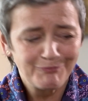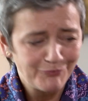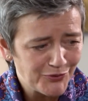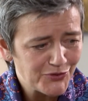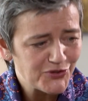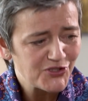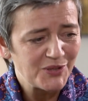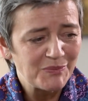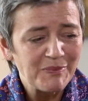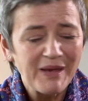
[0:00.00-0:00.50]

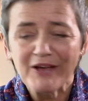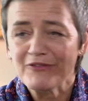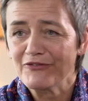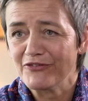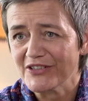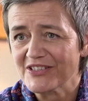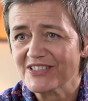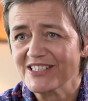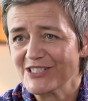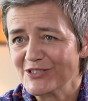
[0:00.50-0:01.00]
put some
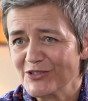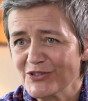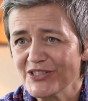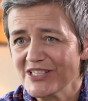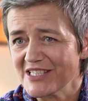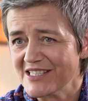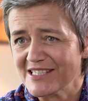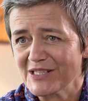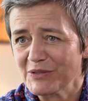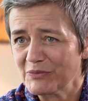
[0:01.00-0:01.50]
effort into
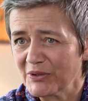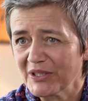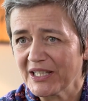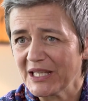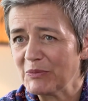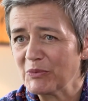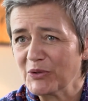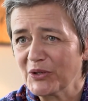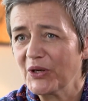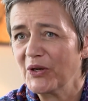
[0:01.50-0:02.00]
this. It will
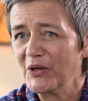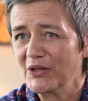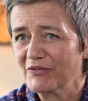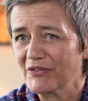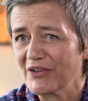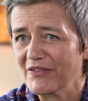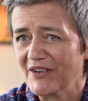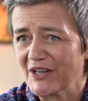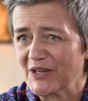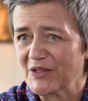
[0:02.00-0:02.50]
keep you going
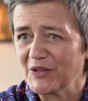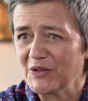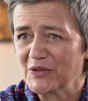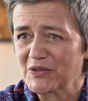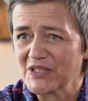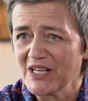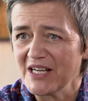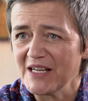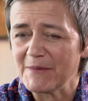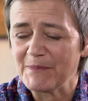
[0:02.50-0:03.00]
for a very
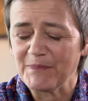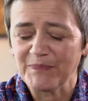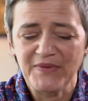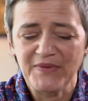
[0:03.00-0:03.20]
long time.